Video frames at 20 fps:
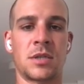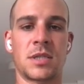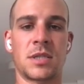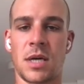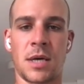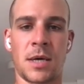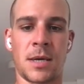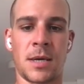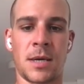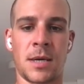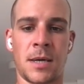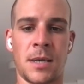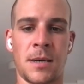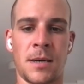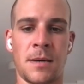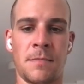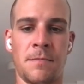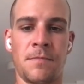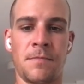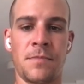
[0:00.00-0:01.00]
on
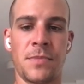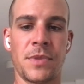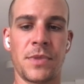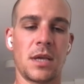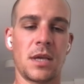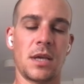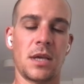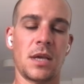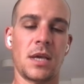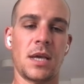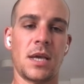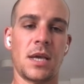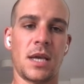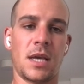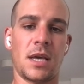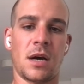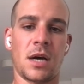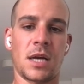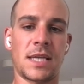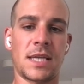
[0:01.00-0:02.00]

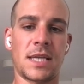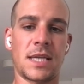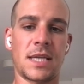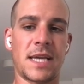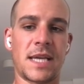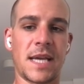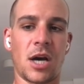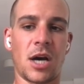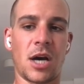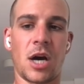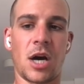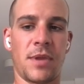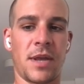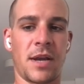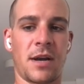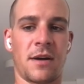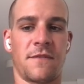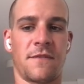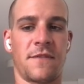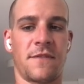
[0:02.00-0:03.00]
GitHub, they're
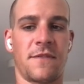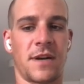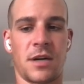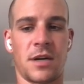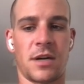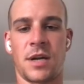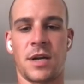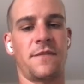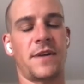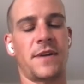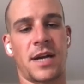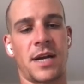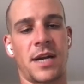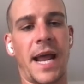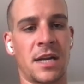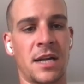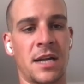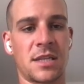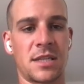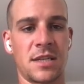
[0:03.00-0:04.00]
very, very
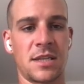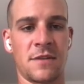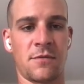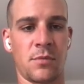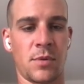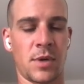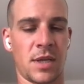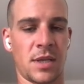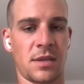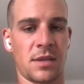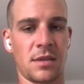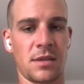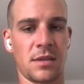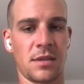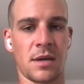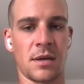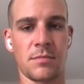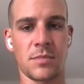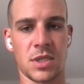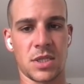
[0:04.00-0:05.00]
active with
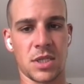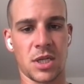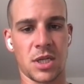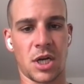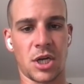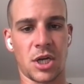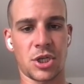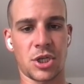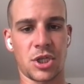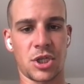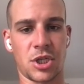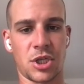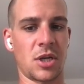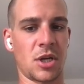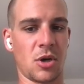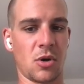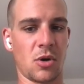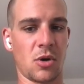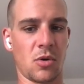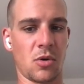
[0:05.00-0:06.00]
discussion and
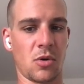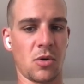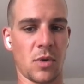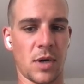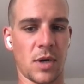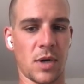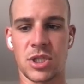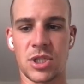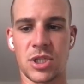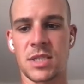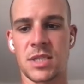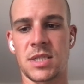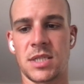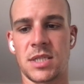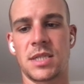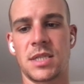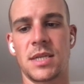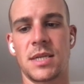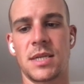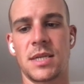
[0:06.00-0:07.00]
questions.
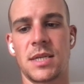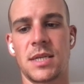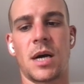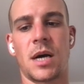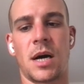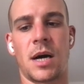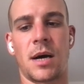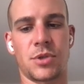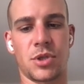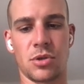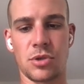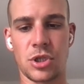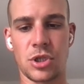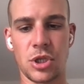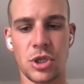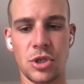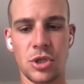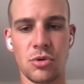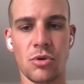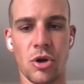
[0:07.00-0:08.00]
So
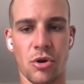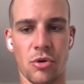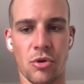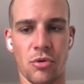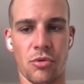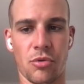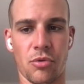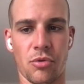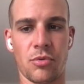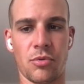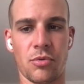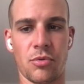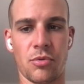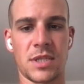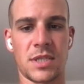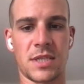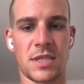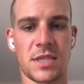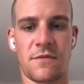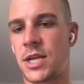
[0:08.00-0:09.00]
do go through this
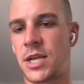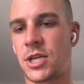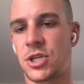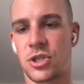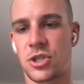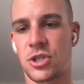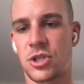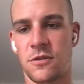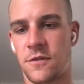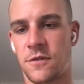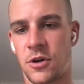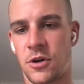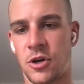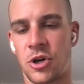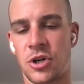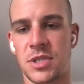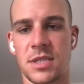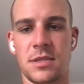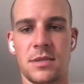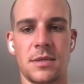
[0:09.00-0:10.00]
information
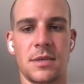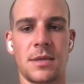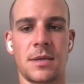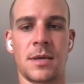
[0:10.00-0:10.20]
first.